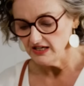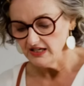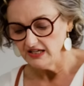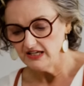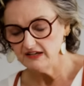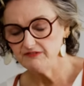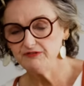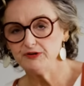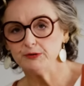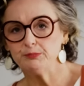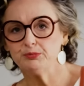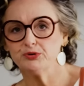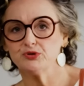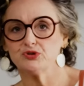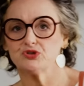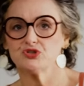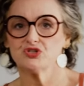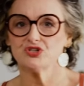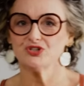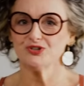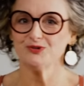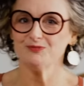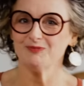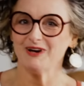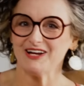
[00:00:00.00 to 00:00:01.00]
If you put
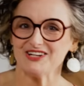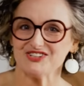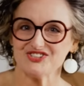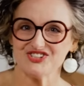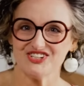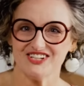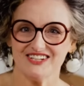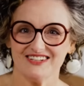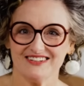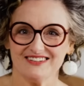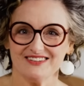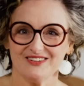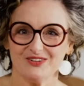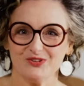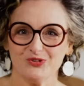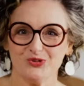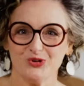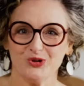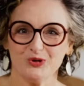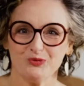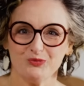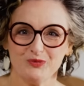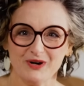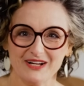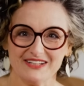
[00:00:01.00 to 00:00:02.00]
too much in
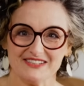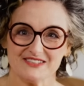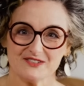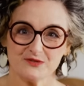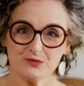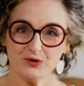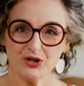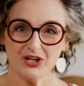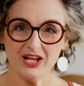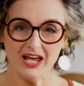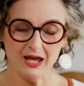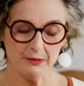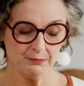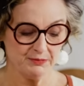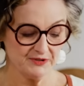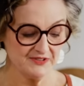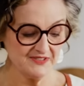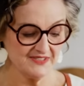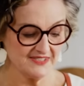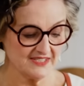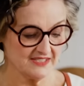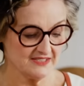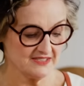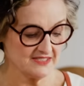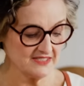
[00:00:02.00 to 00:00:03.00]
all at once, what
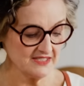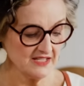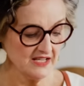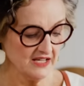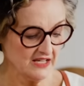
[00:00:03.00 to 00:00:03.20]
happens is